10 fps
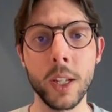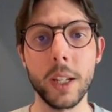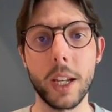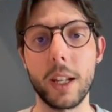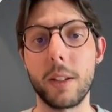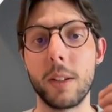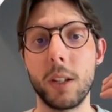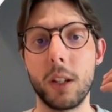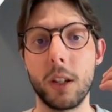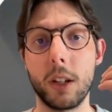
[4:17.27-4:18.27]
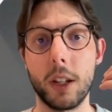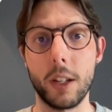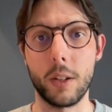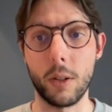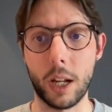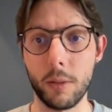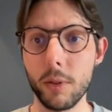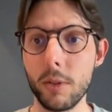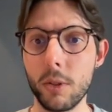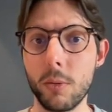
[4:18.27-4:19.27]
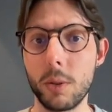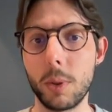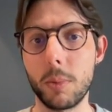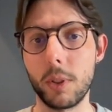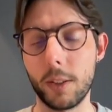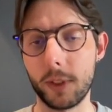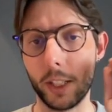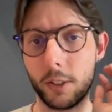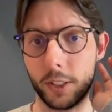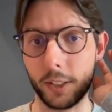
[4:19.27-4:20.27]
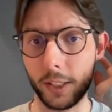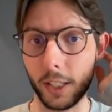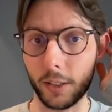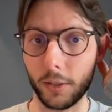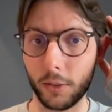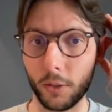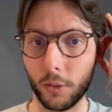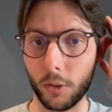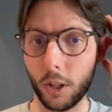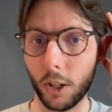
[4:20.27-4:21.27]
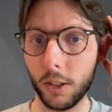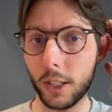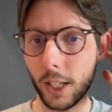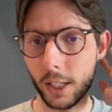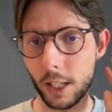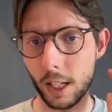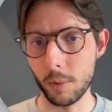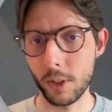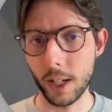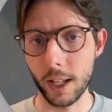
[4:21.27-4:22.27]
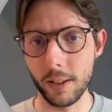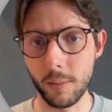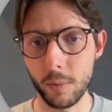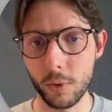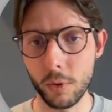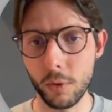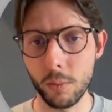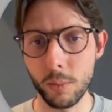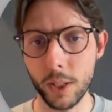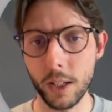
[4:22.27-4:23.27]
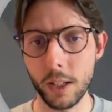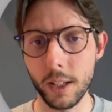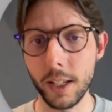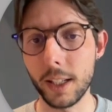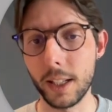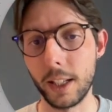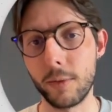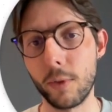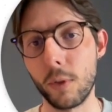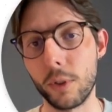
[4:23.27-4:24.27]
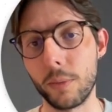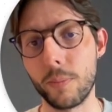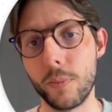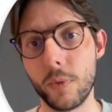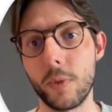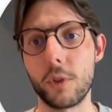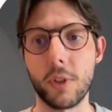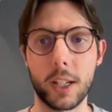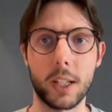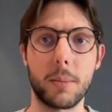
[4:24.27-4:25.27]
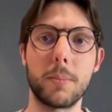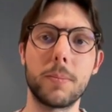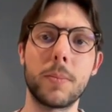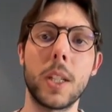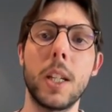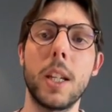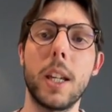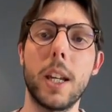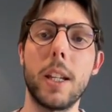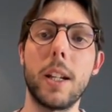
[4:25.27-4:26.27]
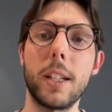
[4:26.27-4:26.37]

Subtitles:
And I want to know when people have clicked on this link, so on click, I'm add them to my link clicked folder for tracking. And I can